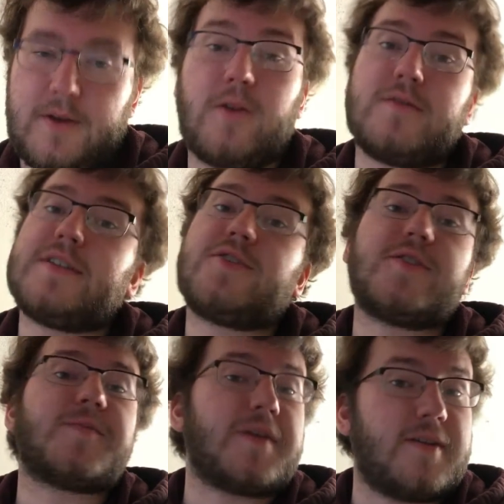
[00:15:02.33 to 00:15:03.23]
or at least she
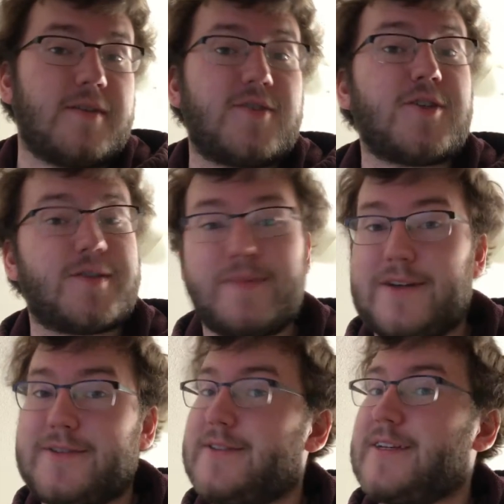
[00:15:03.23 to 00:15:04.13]

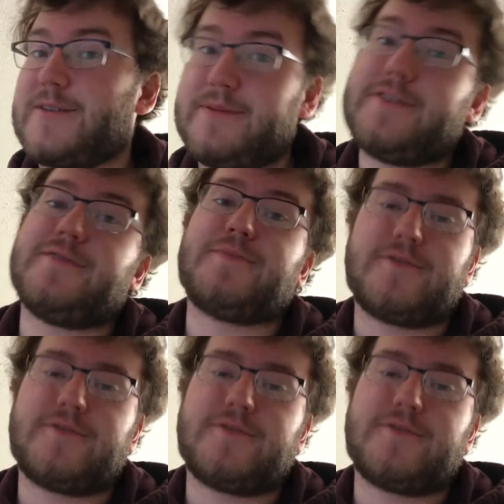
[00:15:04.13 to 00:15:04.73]
smells an expensive